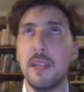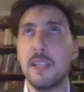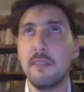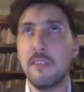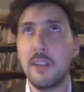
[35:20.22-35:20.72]

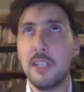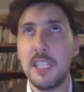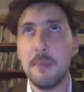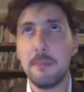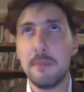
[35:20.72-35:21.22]
like very
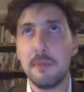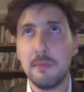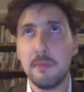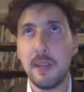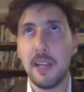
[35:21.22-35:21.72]
deep
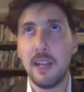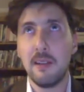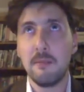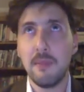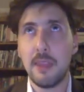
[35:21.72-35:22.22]

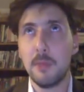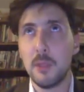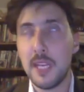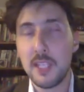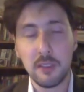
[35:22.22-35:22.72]

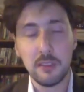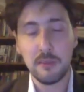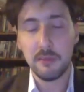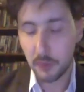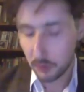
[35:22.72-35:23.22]

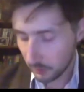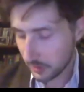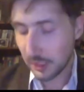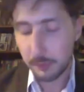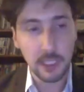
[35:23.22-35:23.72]
admiration for
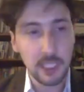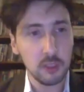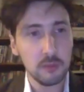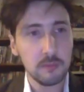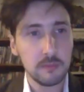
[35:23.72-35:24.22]

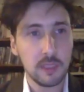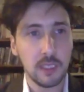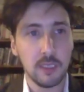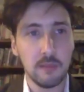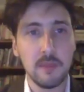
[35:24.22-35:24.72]
Chespirito.
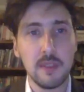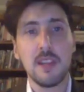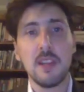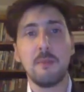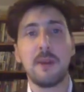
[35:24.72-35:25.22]
The,
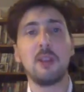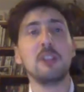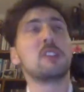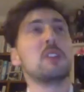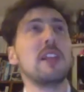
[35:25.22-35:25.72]
but
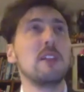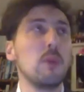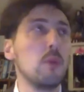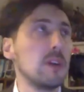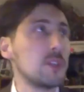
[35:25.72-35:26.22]
also like
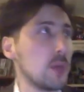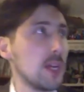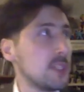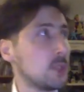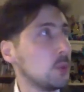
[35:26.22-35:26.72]
we were
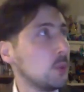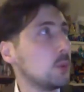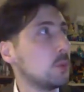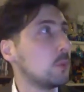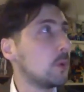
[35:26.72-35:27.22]
trying
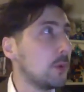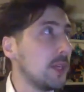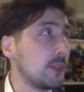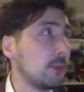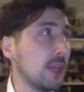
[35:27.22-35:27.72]
to
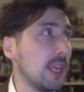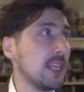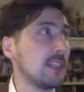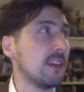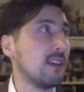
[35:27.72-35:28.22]

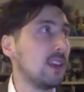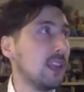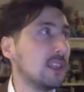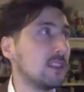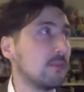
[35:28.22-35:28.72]
recreate a
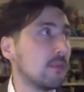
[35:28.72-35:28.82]
like